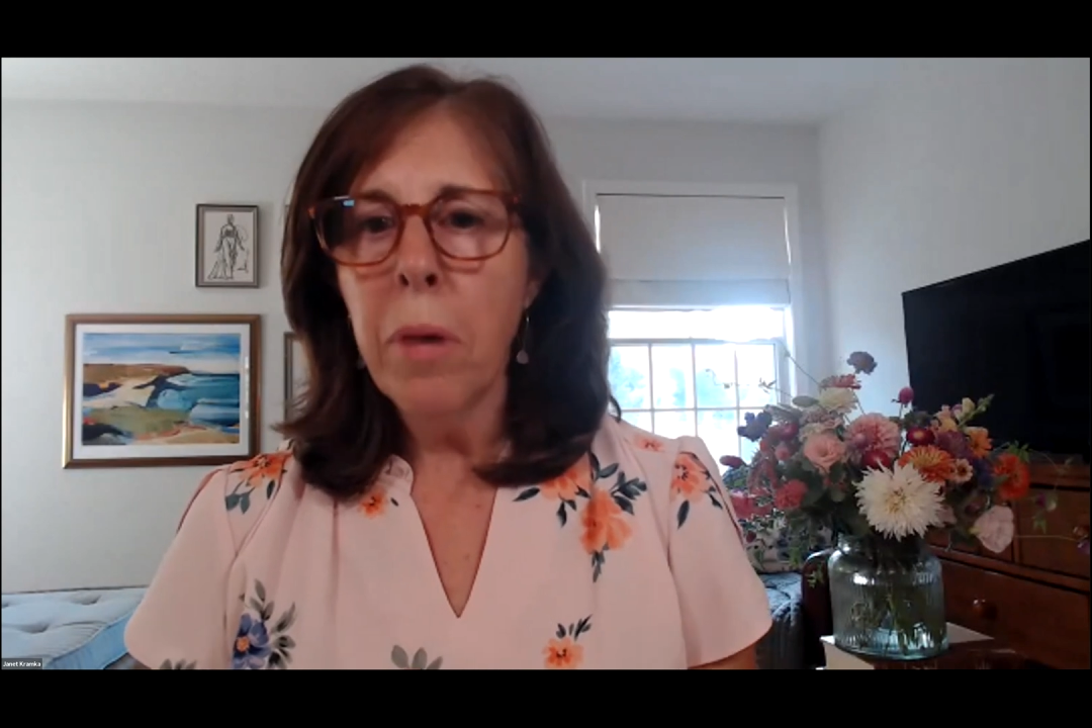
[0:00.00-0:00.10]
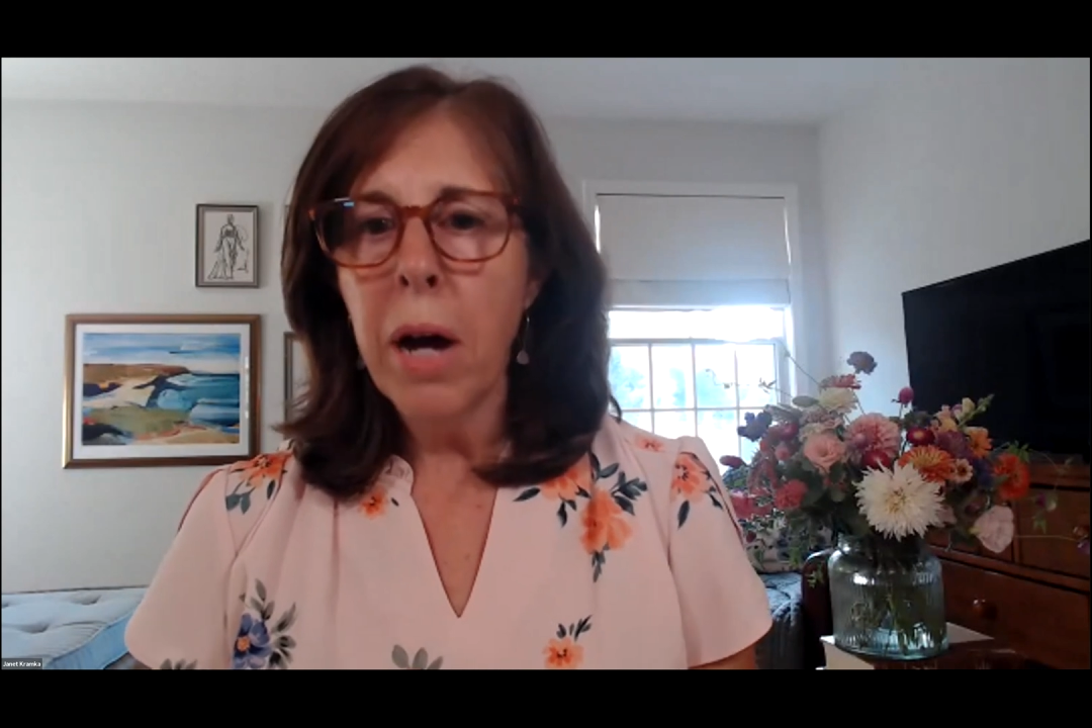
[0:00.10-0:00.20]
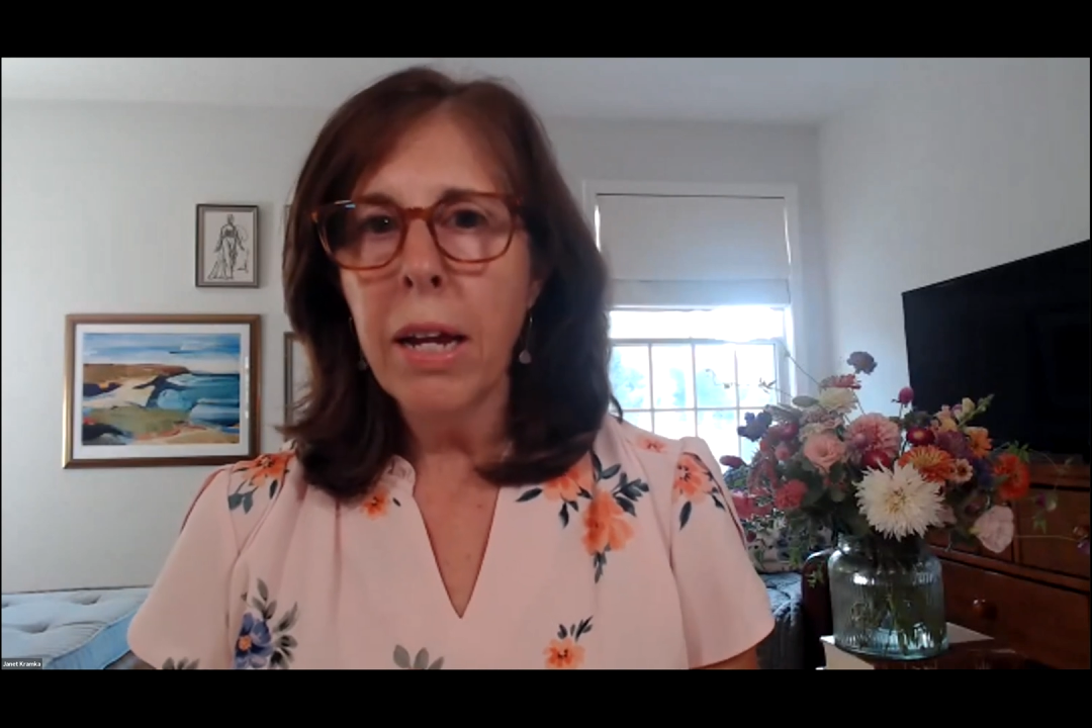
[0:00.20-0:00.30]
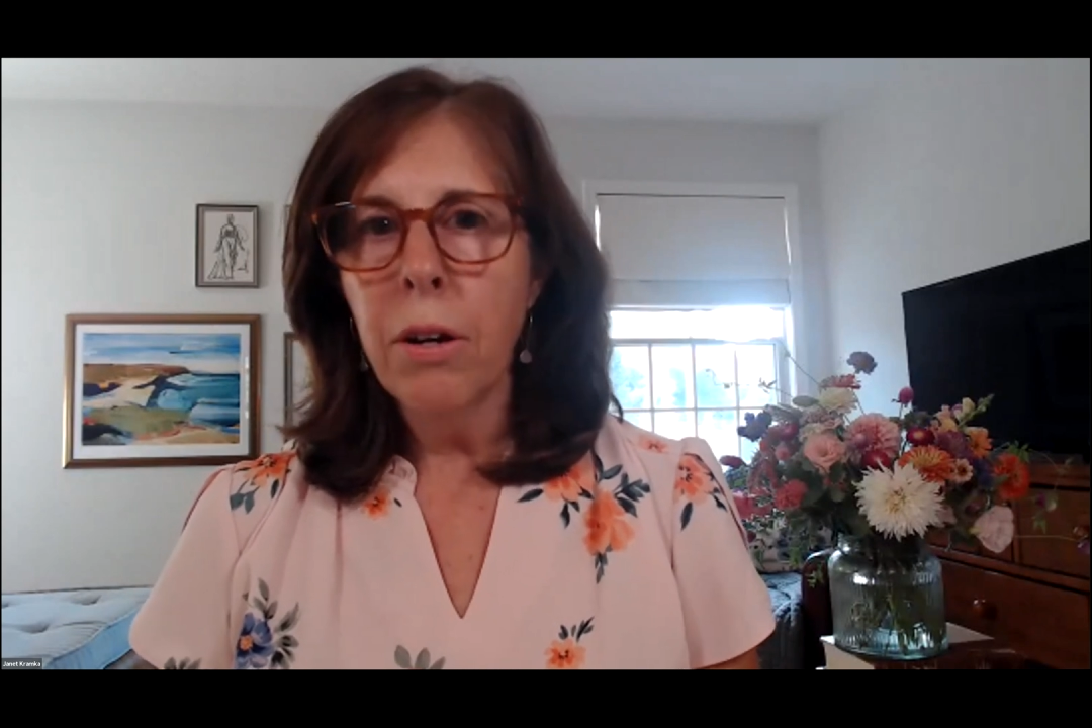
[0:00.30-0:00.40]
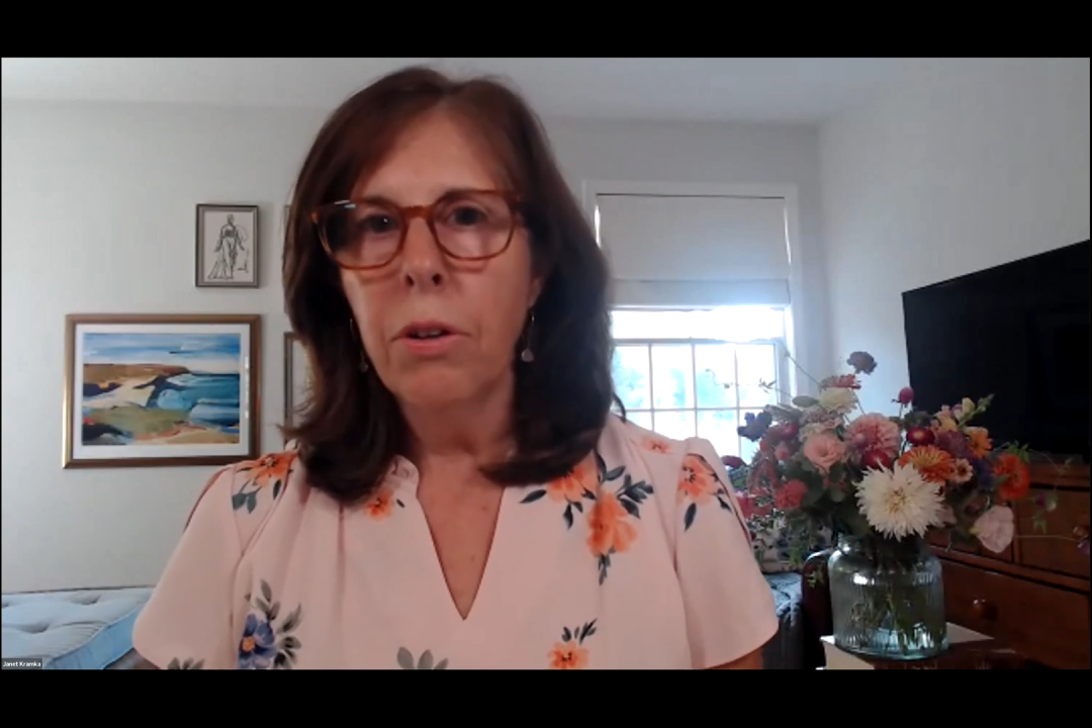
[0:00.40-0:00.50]

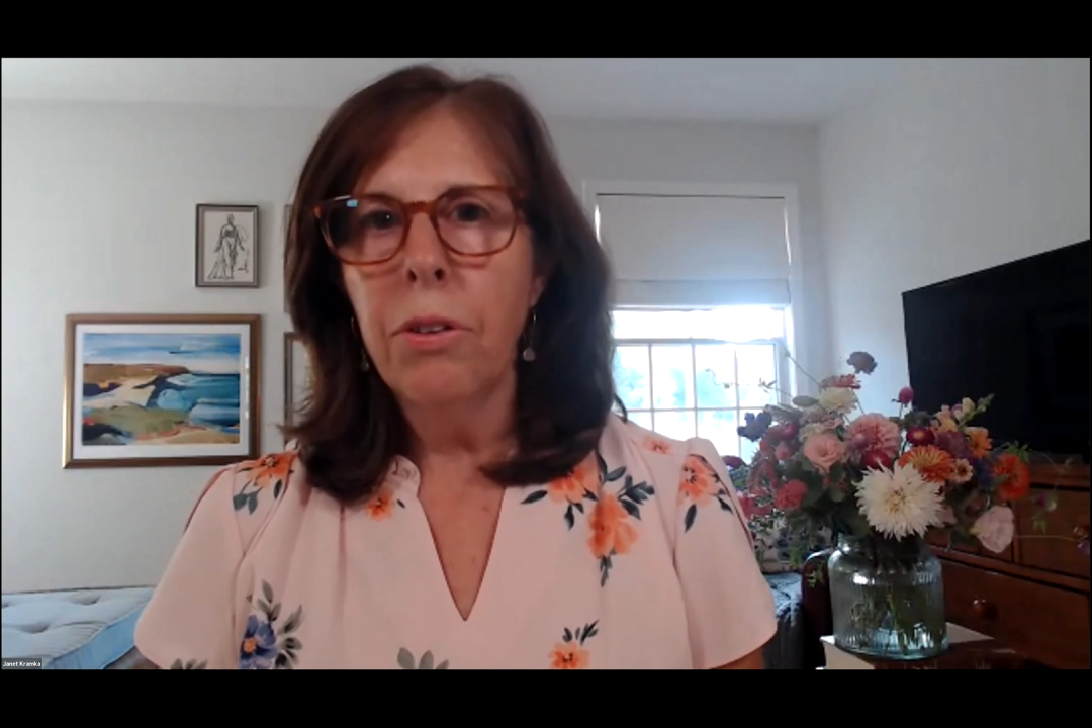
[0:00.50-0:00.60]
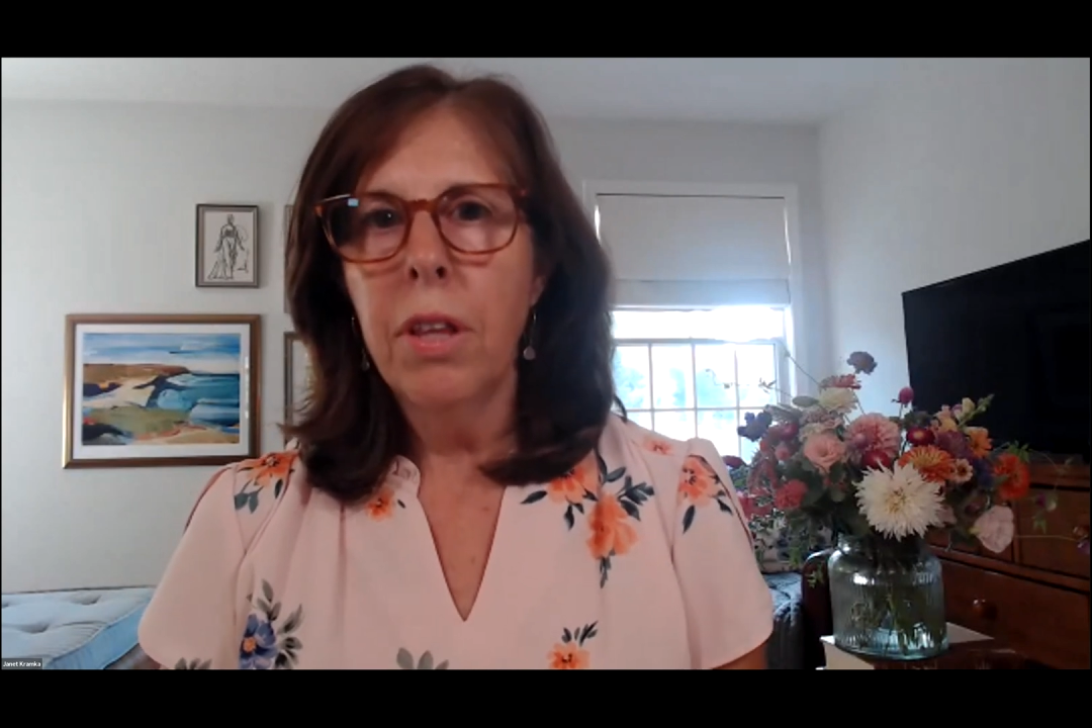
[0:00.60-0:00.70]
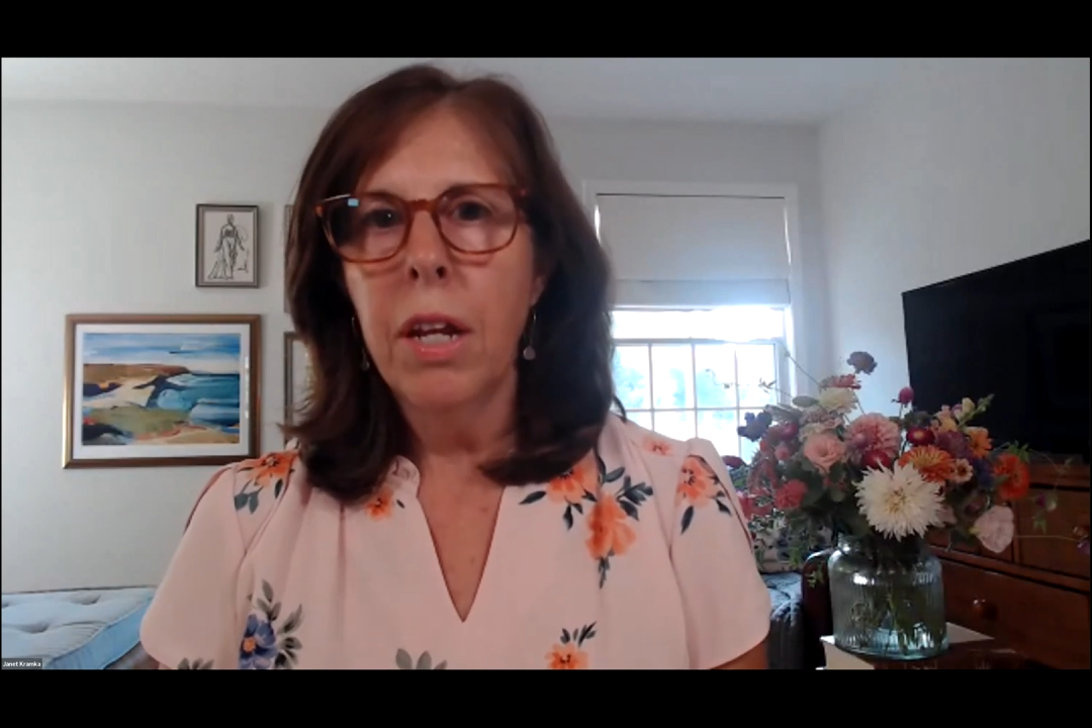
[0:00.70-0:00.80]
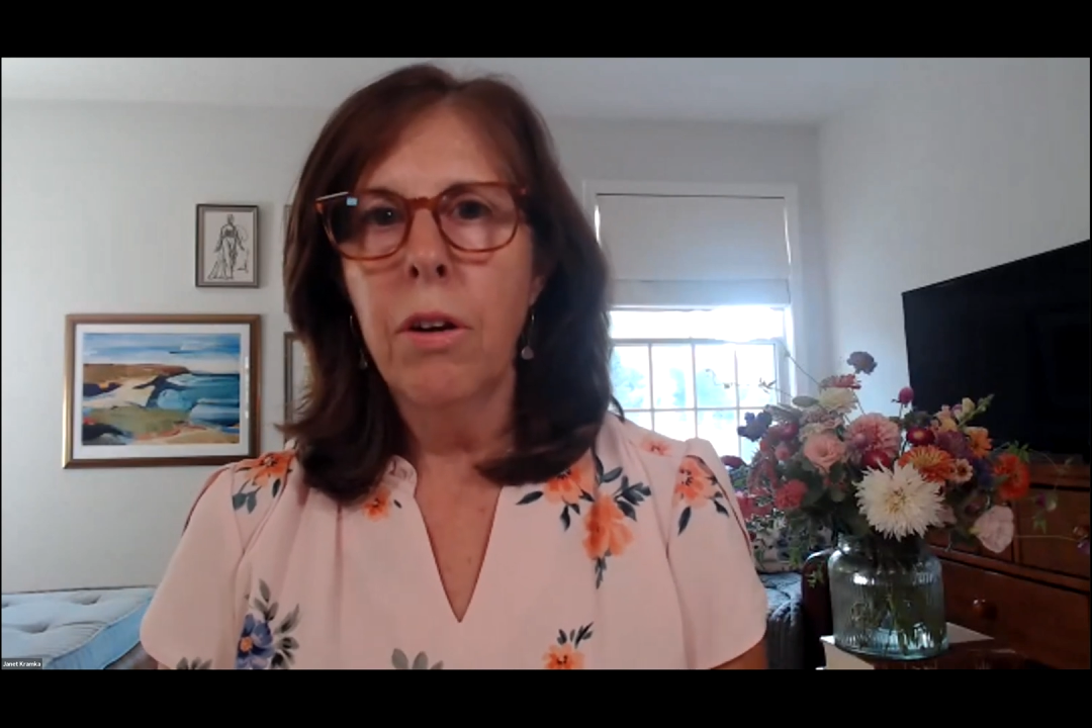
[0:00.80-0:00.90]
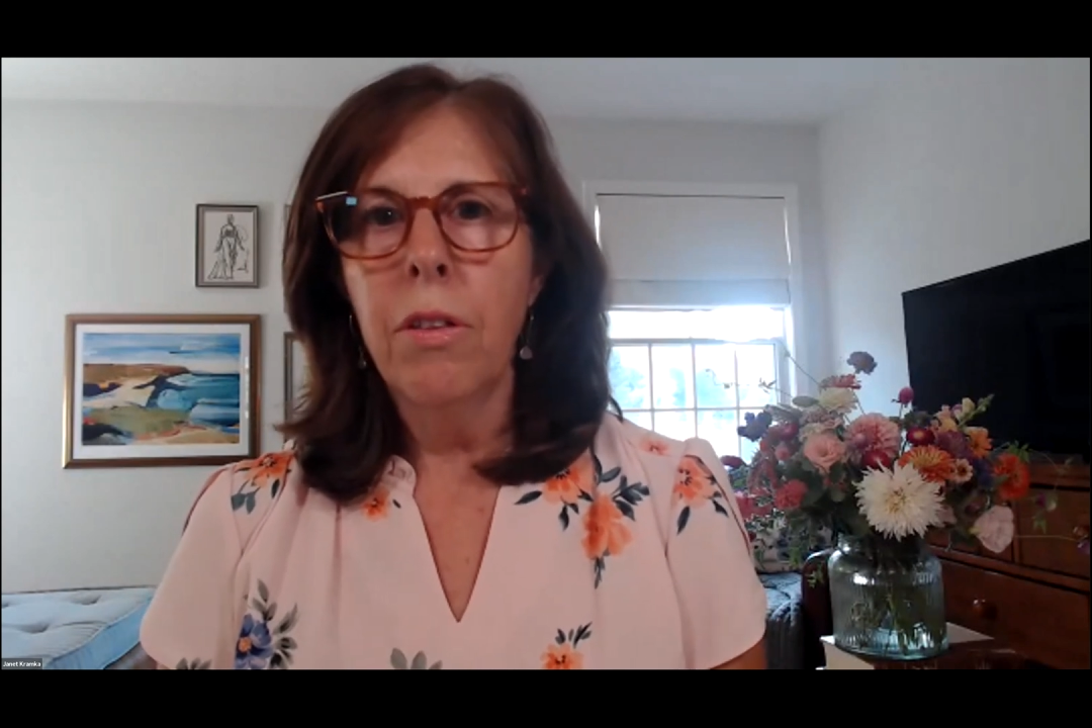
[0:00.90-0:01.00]
buyers
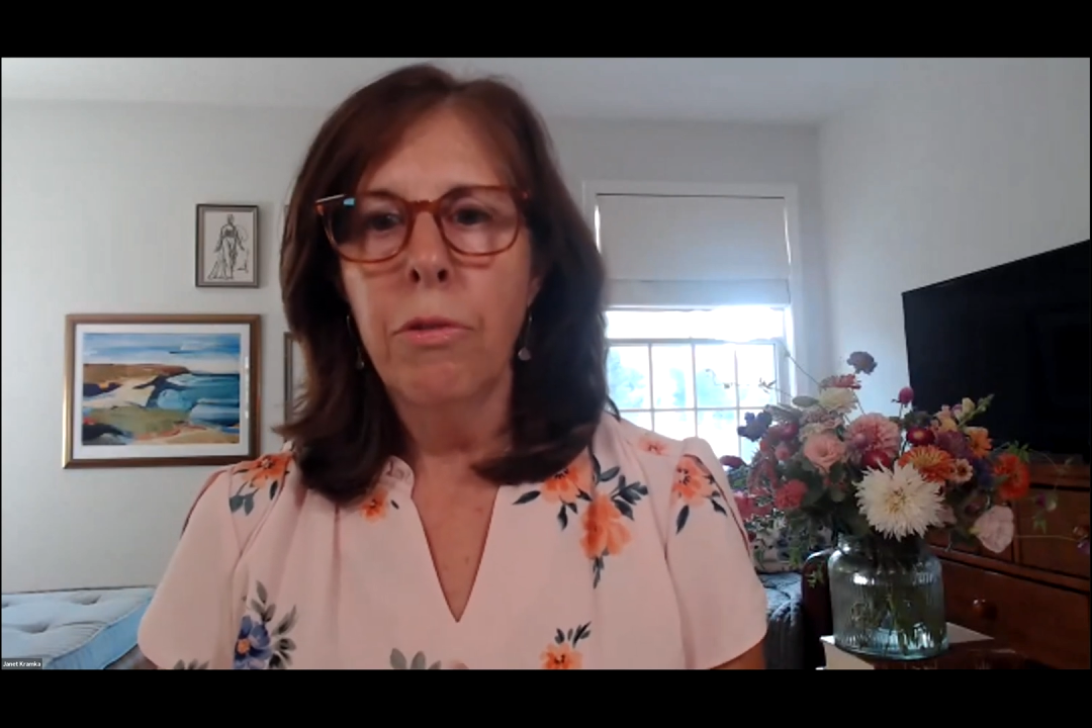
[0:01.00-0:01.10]
there,